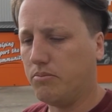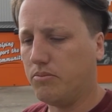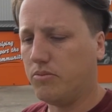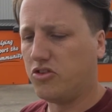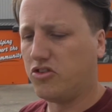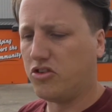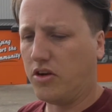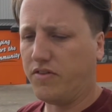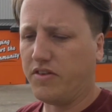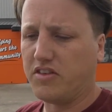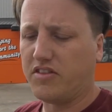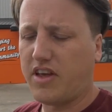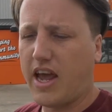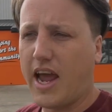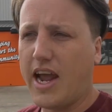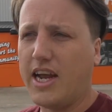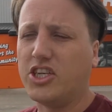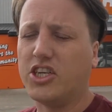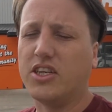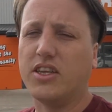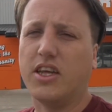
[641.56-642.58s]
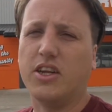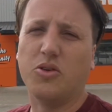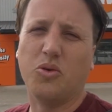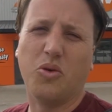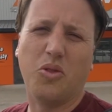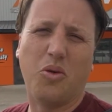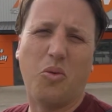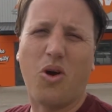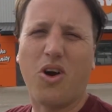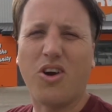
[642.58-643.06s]
service agent. They do
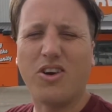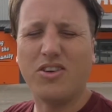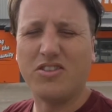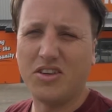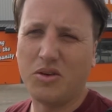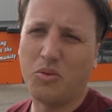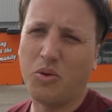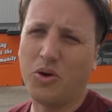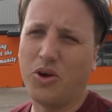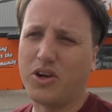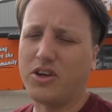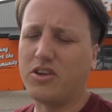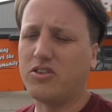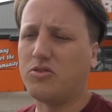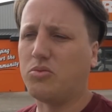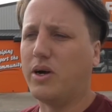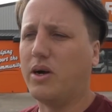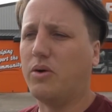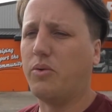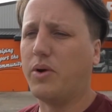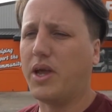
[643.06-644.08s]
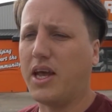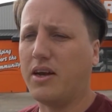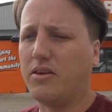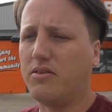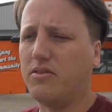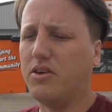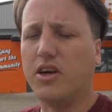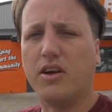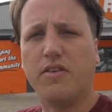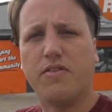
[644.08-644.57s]
all the warranty work as well. We had
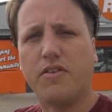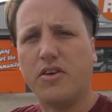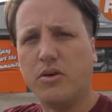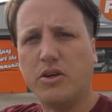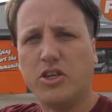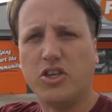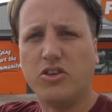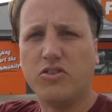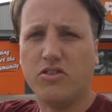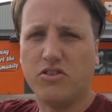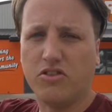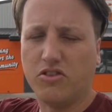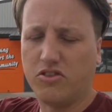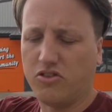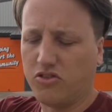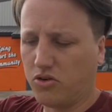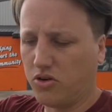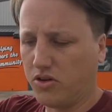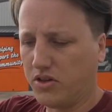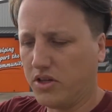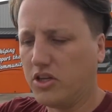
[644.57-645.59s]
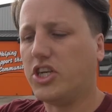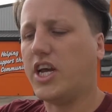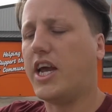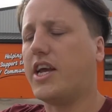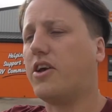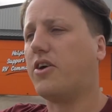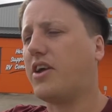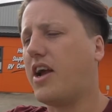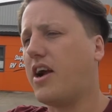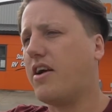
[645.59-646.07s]
a few issues as you saw in the
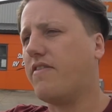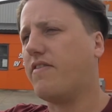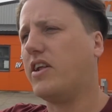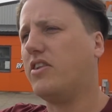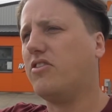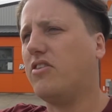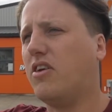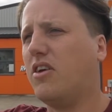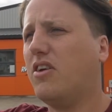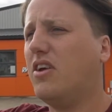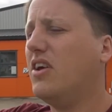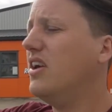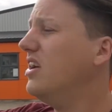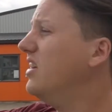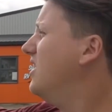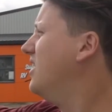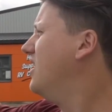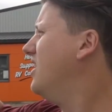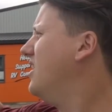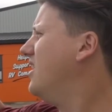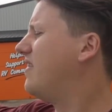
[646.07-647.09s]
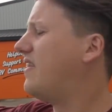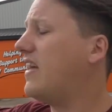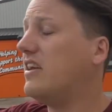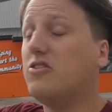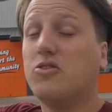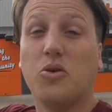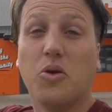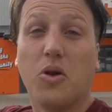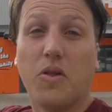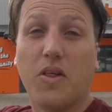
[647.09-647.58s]
Jayco Caravan, so they
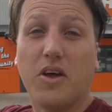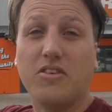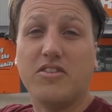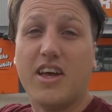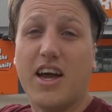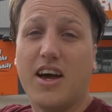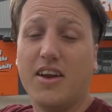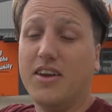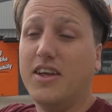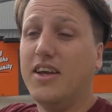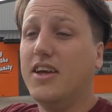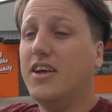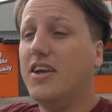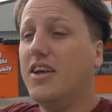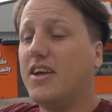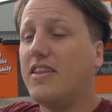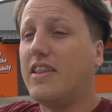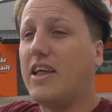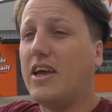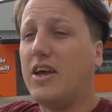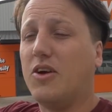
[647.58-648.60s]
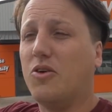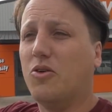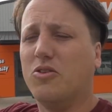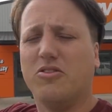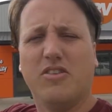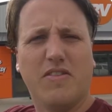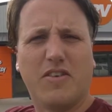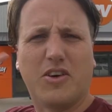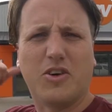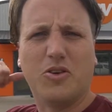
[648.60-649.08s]
sort all those out. They
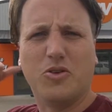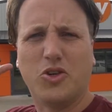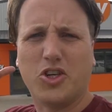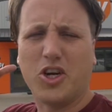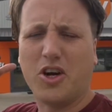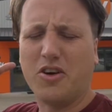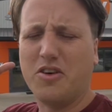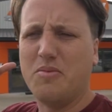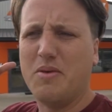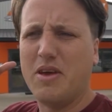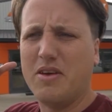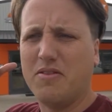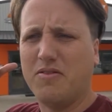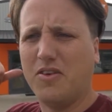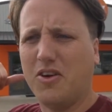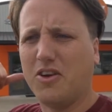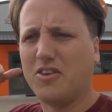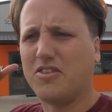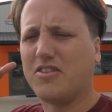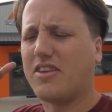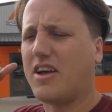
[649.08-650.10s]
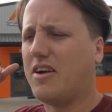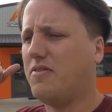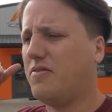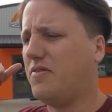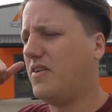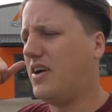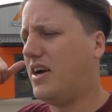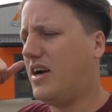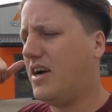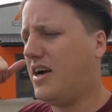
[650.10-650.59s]
also have a cool showroom here full of
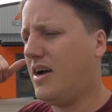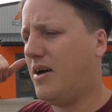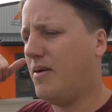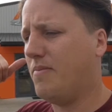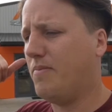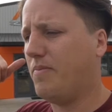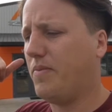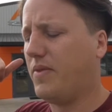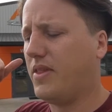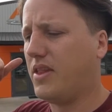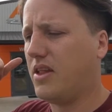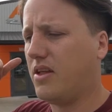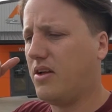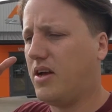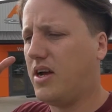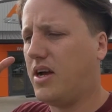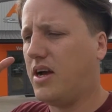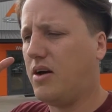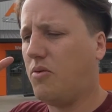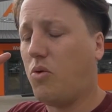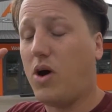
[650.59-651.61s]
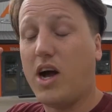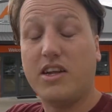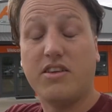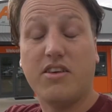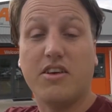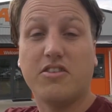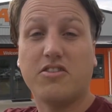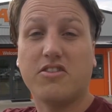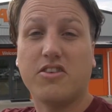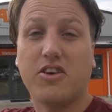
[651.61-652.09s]
stuff.
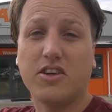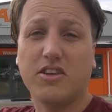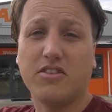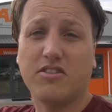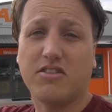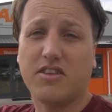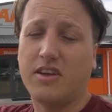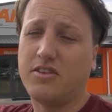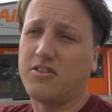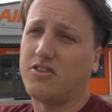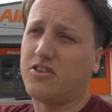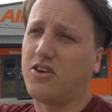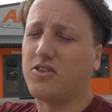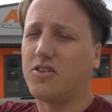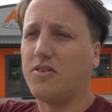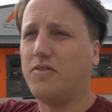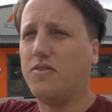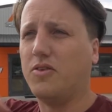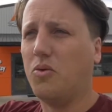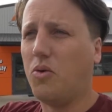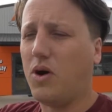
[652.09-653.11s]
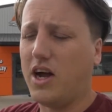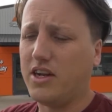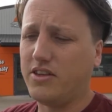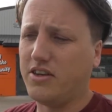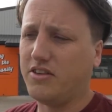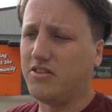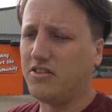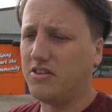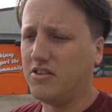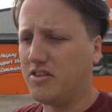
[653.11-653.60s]
Witi stockers, they stock the full
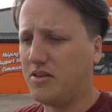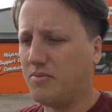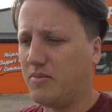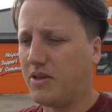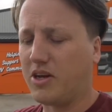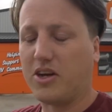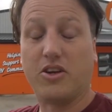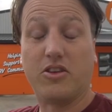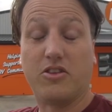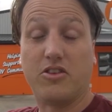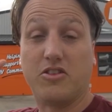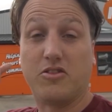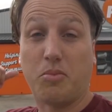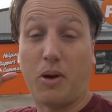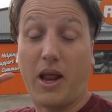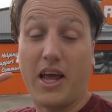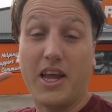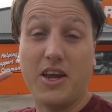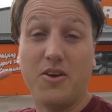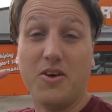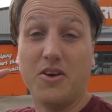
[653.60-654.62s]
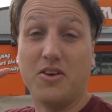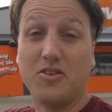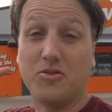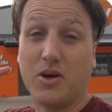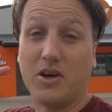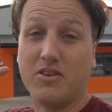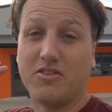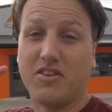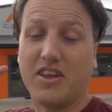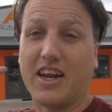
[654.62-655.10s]
Witi system. They've got a display unit as
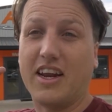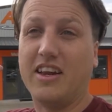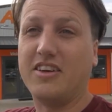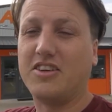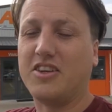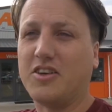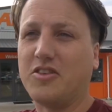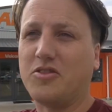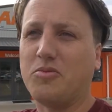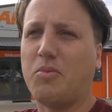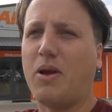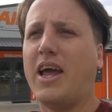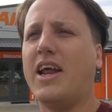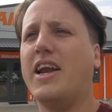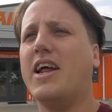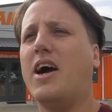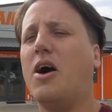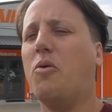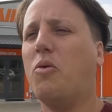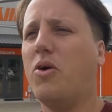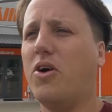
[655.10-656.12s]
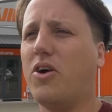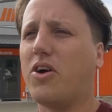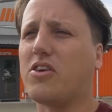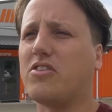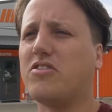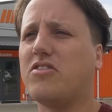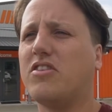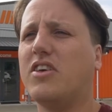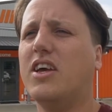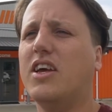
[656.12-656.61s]
well, so they can actually explain how it
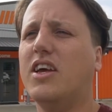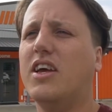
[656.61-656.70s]
works.